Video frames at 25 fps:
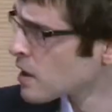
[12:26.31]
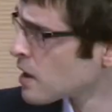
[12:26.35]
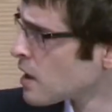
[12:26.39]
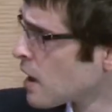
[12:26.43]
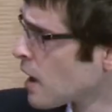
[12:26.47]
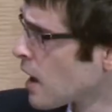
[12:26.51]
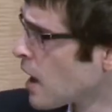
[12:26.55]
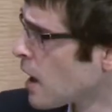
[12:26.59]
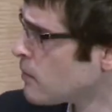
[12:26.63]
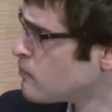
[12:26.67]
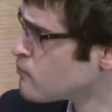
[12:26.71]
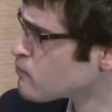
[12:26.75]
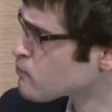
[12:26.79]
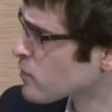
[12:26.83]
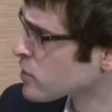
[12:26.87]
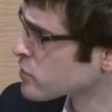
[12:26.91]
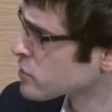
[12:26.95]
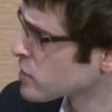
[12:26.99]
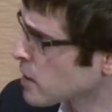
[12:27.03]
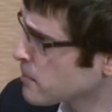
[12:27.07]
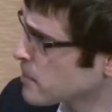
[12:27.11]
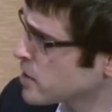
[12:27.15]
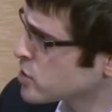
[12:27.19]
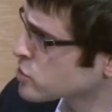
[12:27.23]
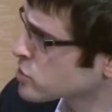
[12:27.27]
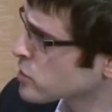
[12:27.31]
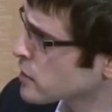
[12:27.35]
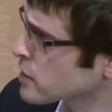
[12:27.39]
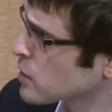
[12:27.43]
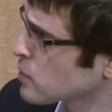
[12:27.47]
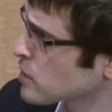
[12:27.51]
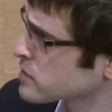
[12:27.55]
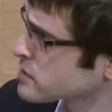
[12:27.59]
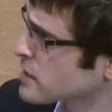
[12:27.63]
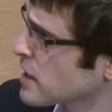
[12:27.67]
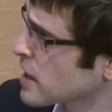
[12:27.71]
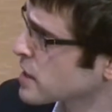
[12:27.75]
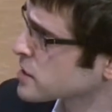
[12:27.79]
Um, so let me show you
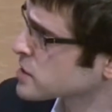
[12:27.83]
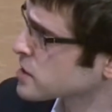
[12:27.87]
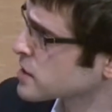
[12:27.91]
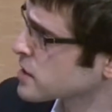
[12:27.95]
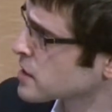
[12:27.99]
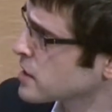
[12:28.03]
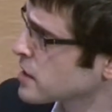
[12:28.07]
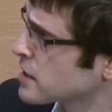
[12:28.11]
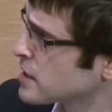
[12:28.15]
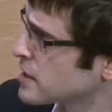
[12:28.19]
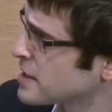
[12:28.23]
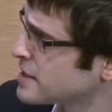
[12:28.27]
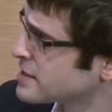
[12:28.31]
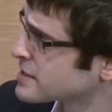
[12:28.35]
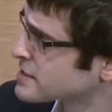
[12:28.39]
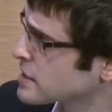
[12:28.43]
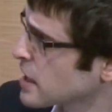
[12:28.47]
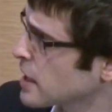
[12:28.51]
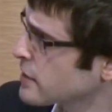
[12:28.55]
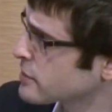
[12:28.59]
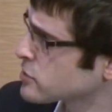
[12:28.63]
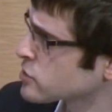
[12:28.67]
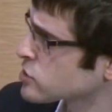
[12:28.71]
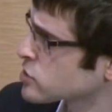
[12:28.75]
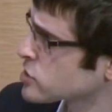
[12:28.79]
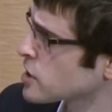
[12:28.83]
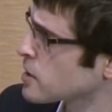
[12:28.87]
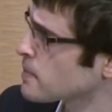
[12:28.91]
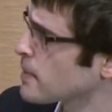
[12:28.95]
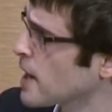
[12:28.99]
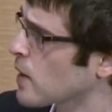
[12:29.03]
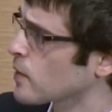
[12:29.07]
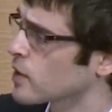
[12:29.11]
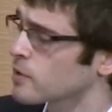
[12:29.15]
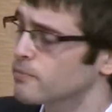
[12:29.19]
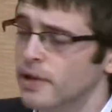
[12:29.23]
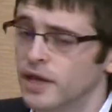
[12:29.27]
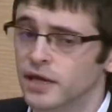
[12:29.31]
what's actually inside this chip,
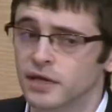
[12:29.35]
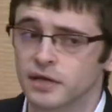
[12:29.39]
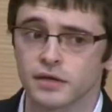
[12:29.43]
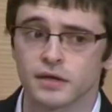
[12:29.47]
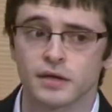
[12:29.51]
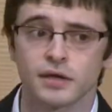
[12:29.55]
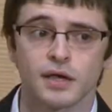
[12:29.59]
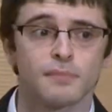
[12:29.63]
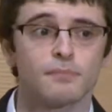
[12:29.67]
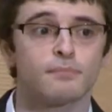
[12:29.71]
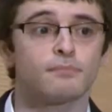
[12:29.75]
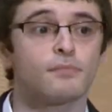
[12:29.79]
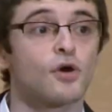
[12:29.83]
how we make it, and